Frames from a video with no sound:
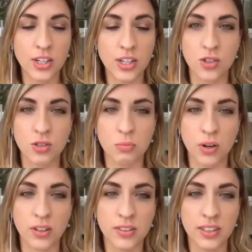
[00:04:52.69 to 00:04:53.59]
to choose
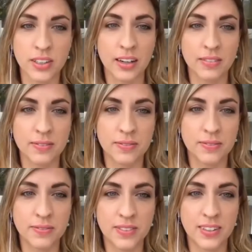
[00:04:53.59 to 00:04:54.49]
more. Yeah.
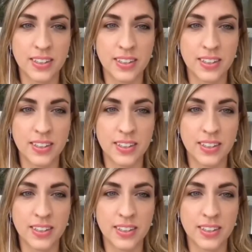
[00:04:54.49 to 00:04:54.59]
Yeah,